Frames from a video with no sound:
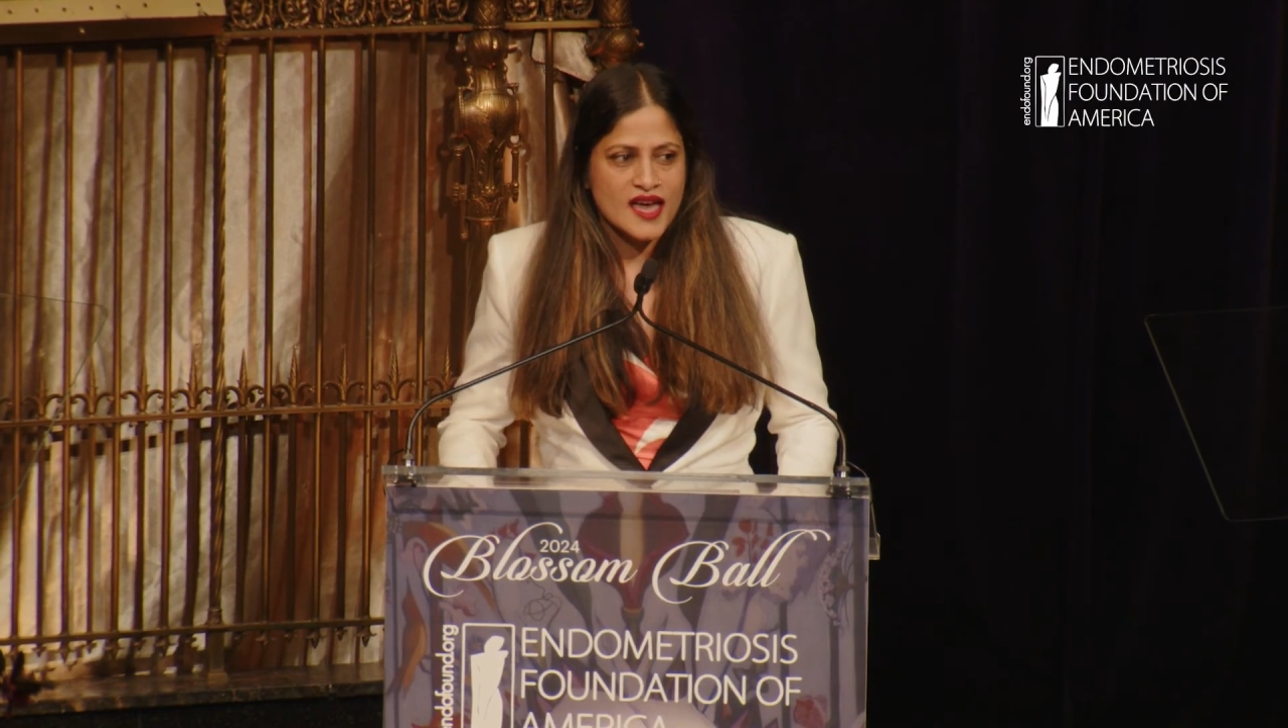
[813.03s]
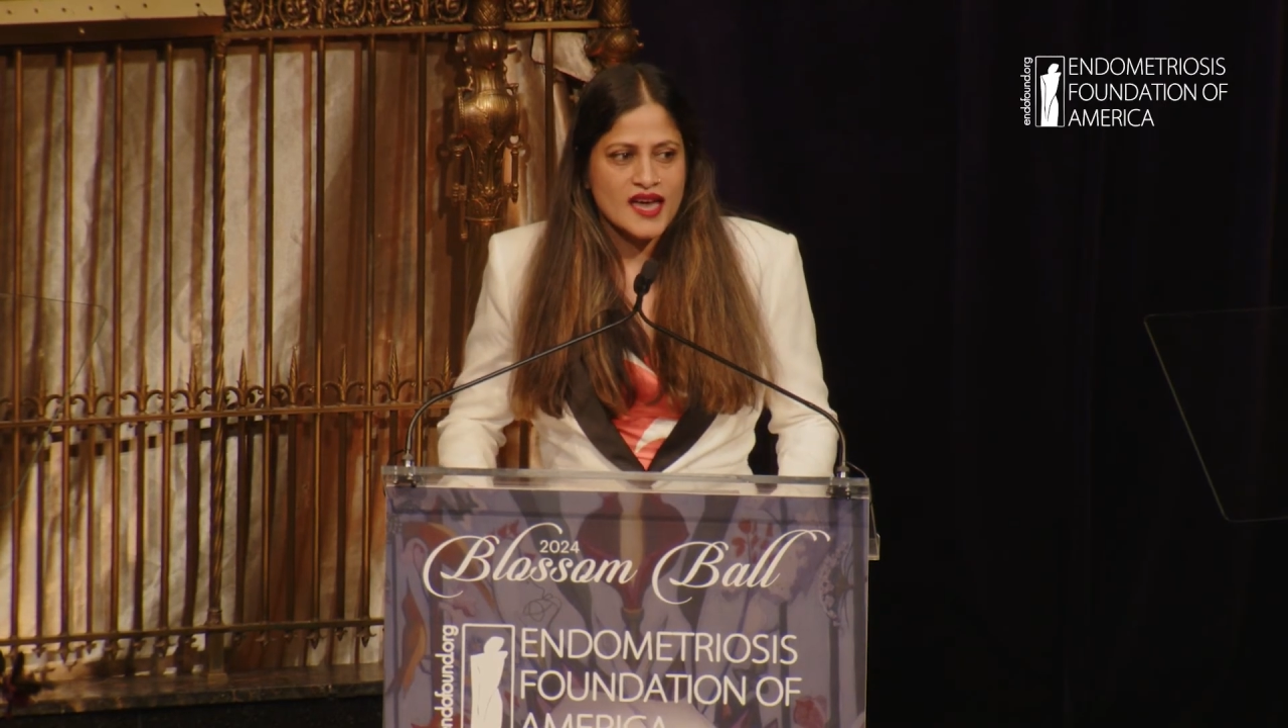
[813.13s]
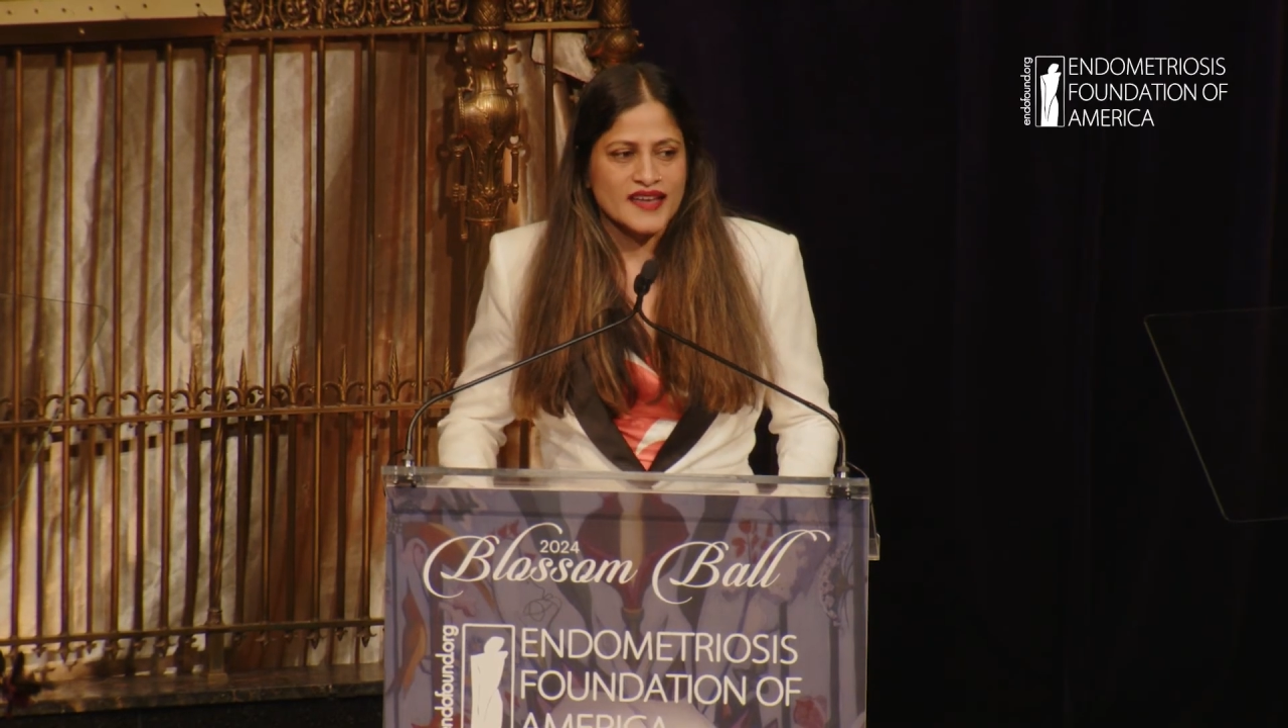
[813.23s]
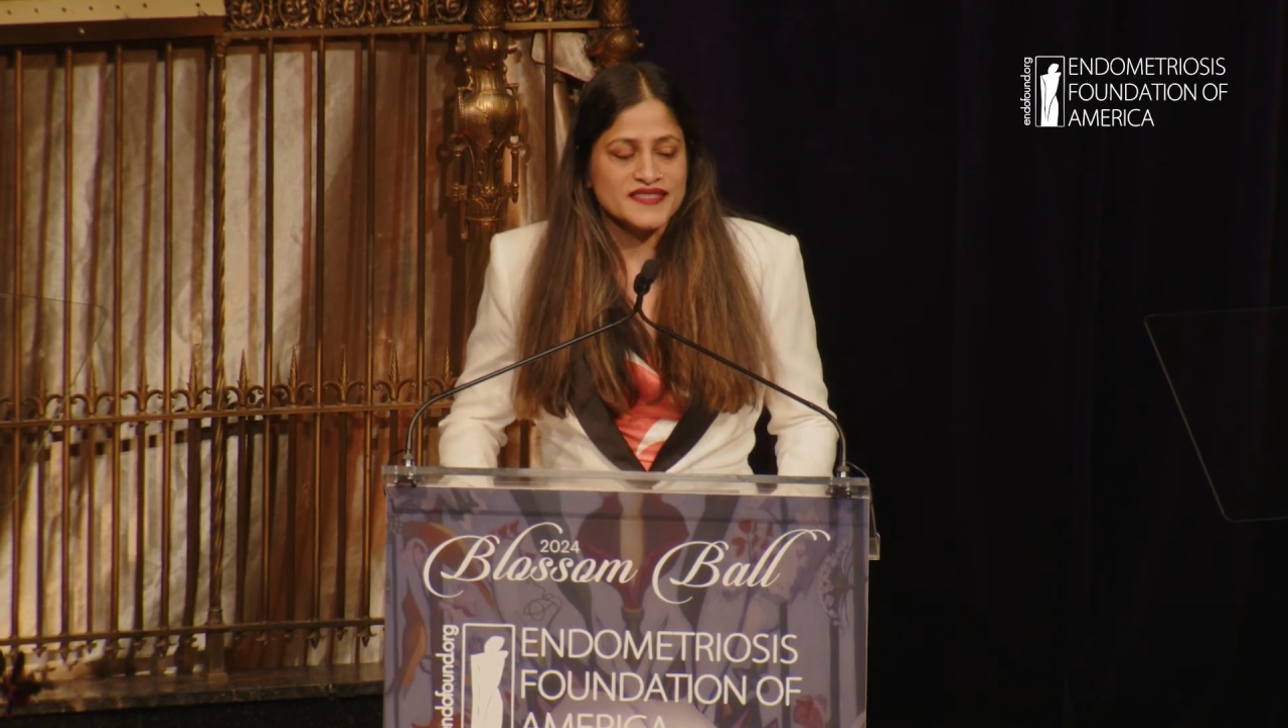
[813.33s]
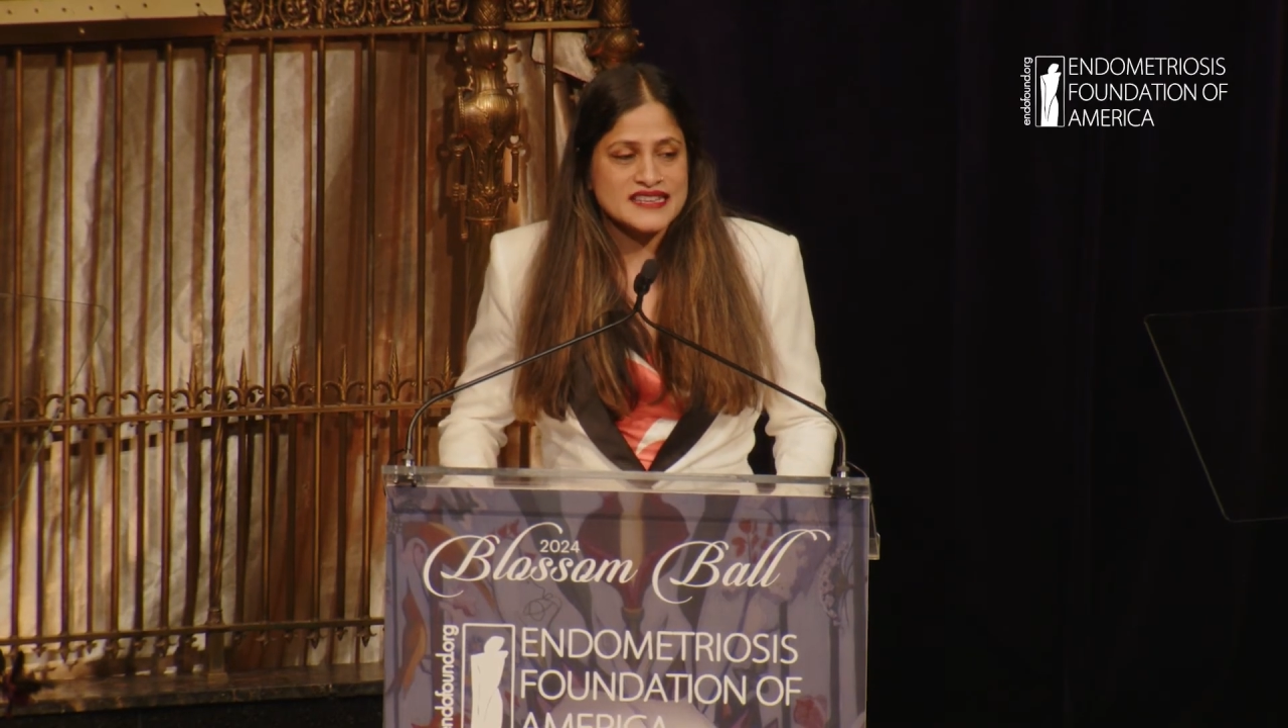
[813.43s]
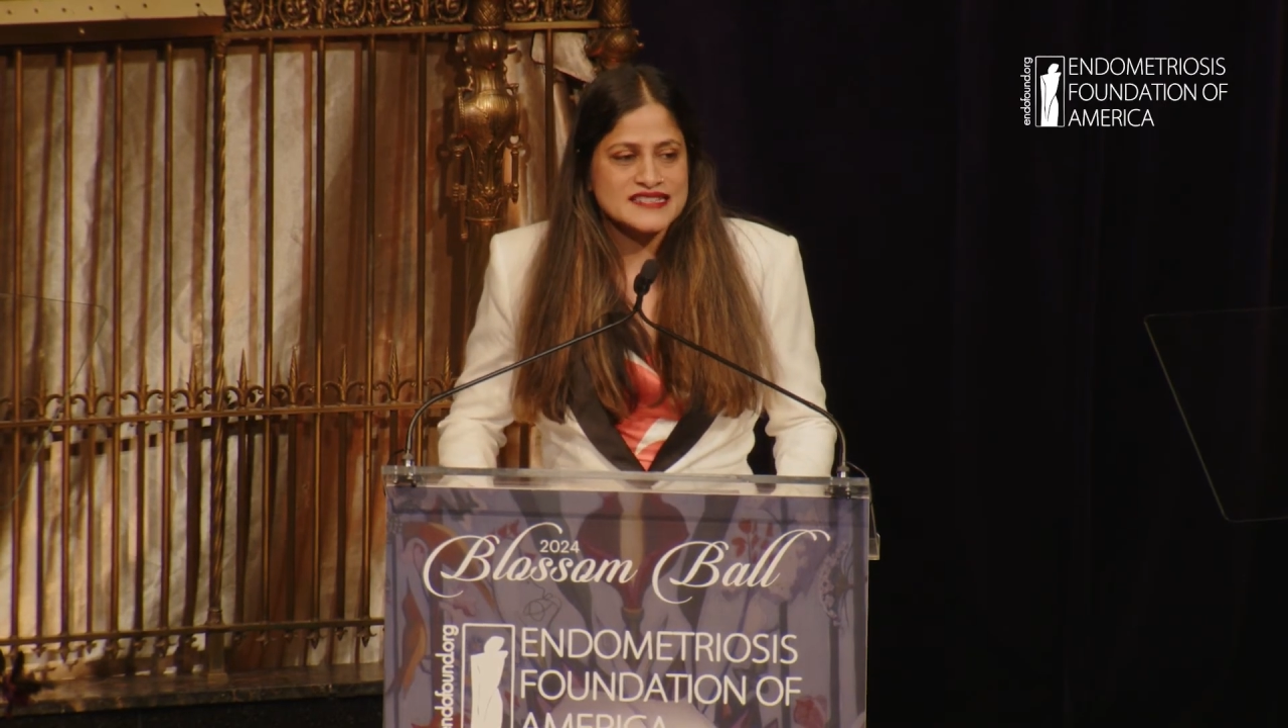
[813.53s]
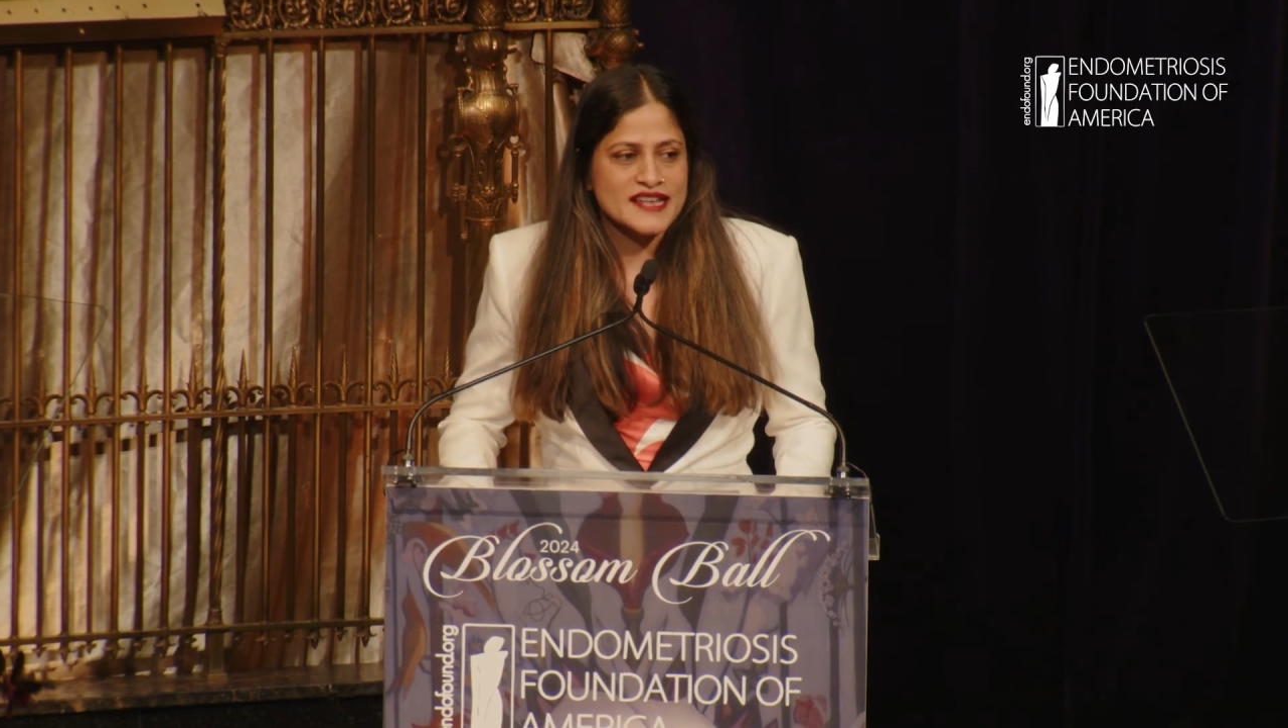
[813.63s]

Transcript: and these